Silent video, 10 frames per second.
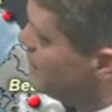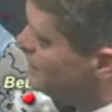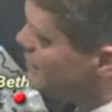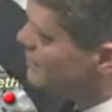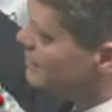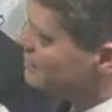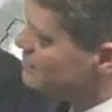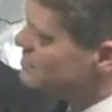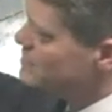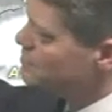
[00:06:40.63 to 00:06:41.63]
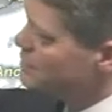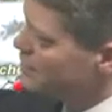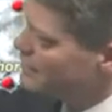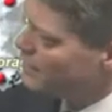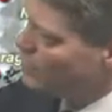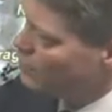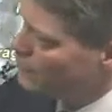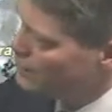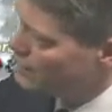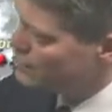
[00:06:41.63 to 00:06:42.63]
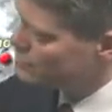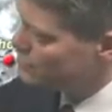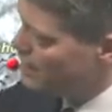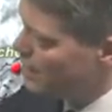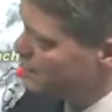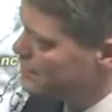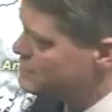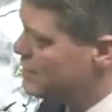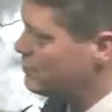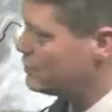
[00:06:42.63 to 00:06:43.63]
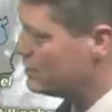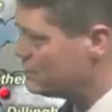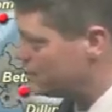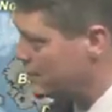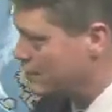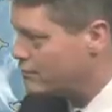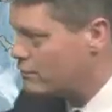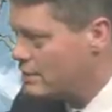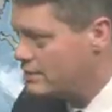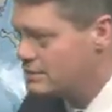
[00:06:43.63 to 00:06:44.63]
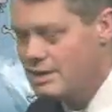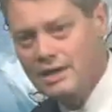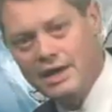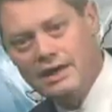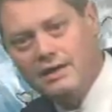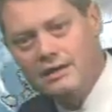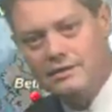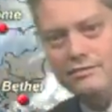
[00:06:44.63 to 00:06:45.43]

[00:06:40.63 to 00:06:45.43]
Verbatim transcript: kind of get a sneak peek of that cold air dropping southward. Here's another front and another